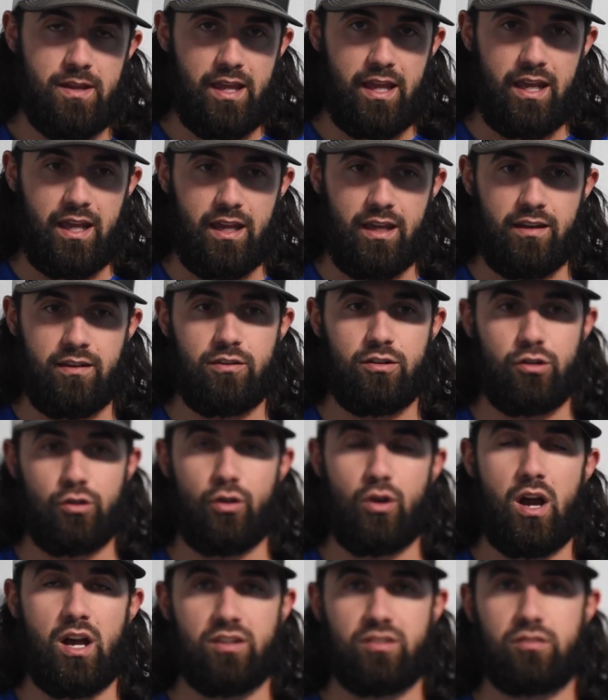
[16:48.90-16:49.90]
And
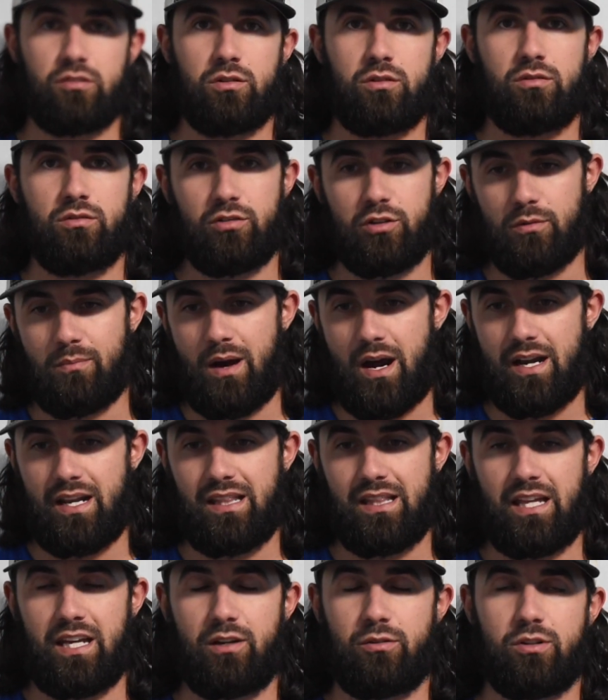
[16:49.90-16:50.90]
your hustle, your body
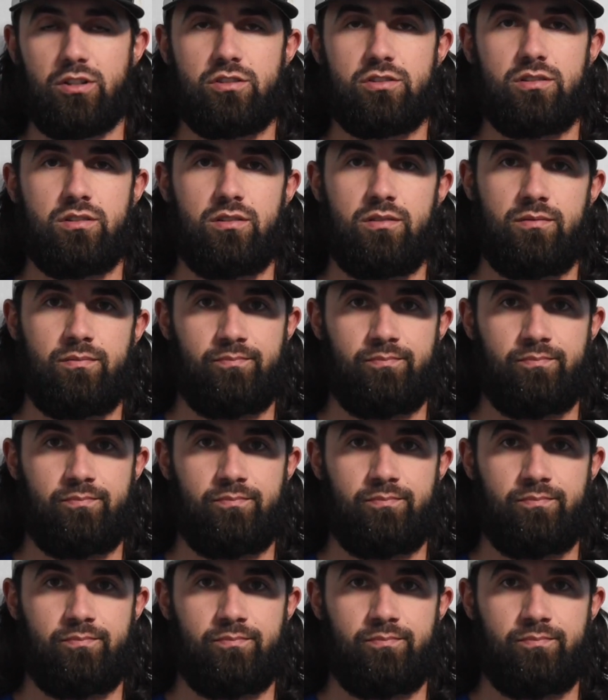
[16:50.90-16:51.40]
language,